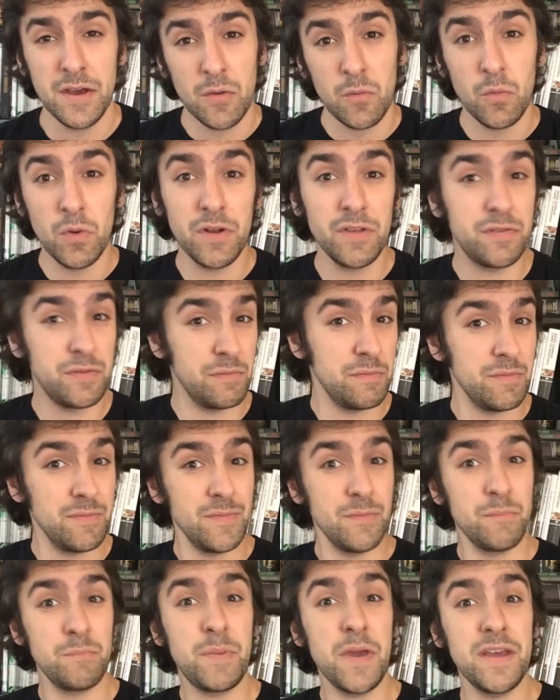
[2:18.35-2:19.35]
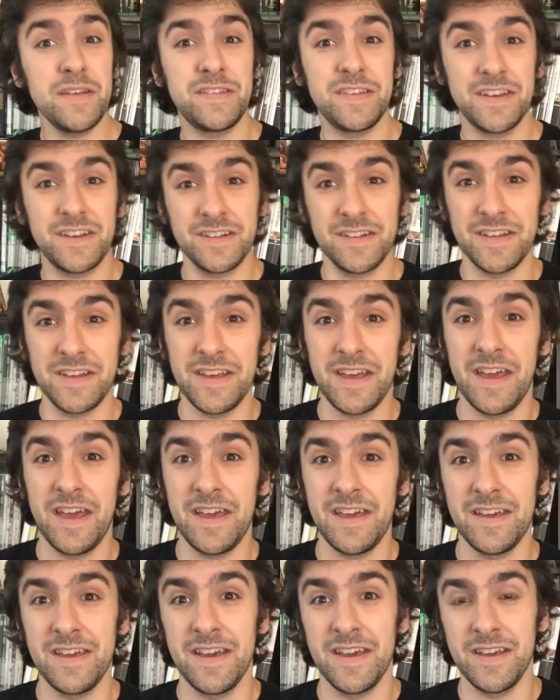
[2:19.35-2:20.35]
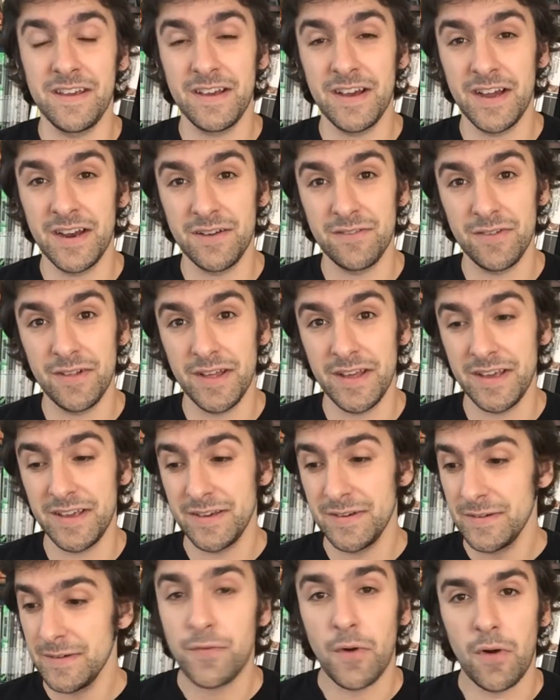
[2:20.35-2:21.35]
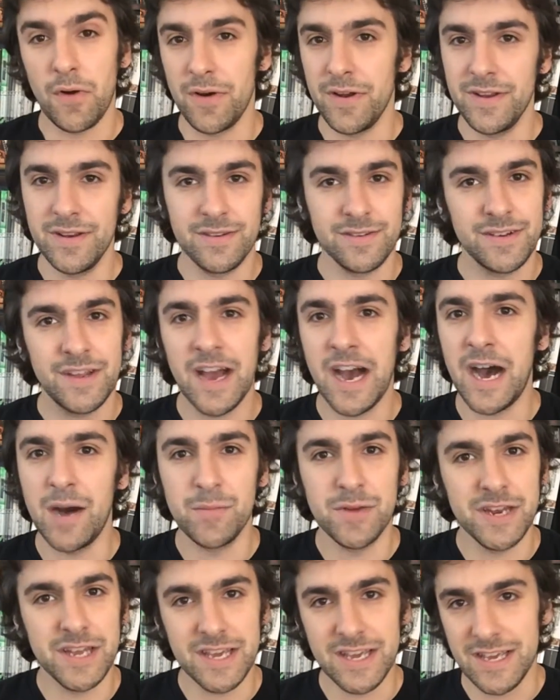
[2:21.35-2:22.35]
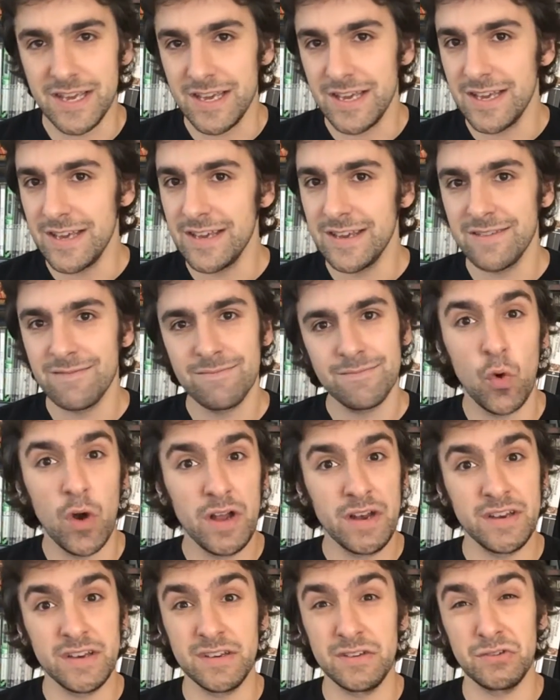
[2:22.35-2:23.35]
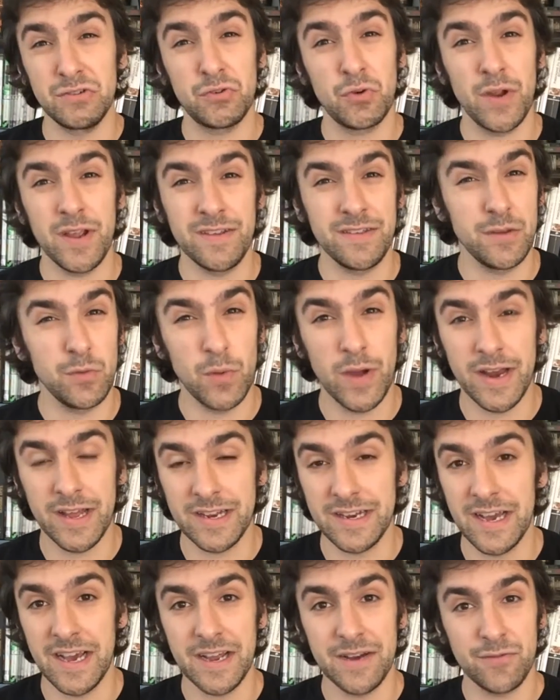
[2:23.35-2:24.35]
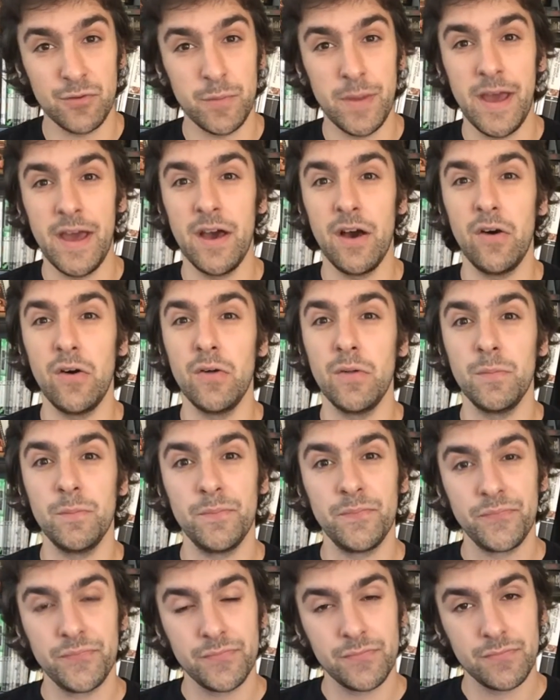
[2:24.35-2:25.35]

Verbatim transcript: what is basically a kind of like foreign comedy, one crazy wedding night from hell